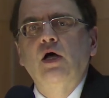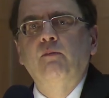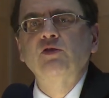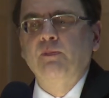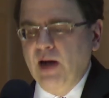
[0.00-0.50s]

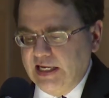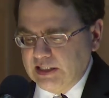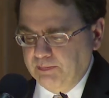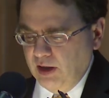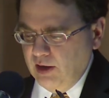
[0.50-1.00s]
about the
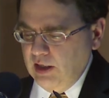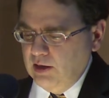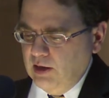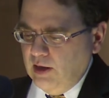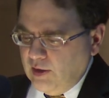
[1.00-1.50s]
possibility
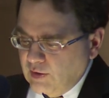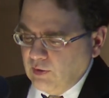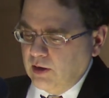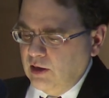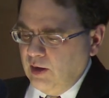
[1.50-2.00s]
that
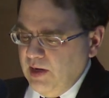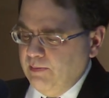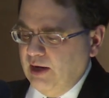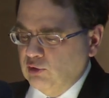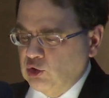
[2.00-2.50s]
the committee
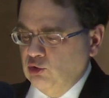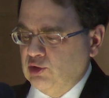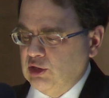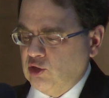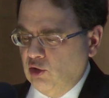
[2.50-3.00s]
might
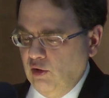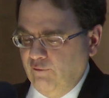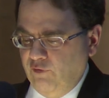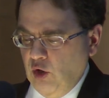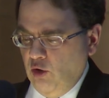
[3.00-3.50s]
reduce its
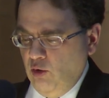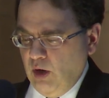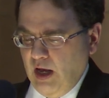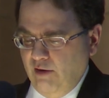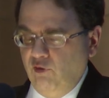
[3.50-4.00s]
current
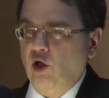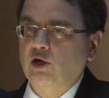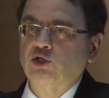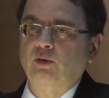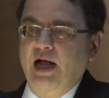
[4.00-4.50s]
flow of
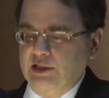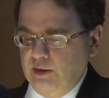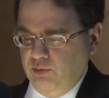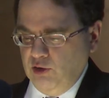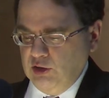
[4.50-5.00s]
long-term
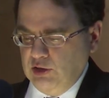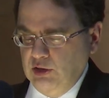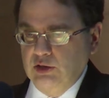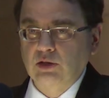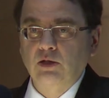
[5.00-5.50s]
asset
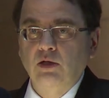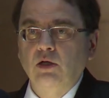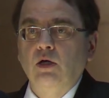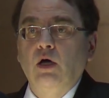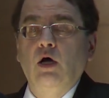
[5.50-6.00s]
purchases
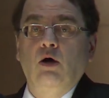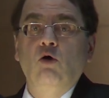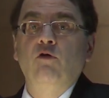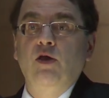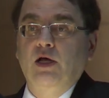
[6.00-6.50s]
uh,
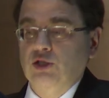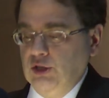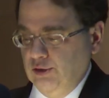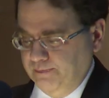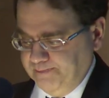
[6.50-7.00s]
over the next
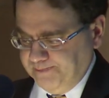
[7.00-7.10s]
year.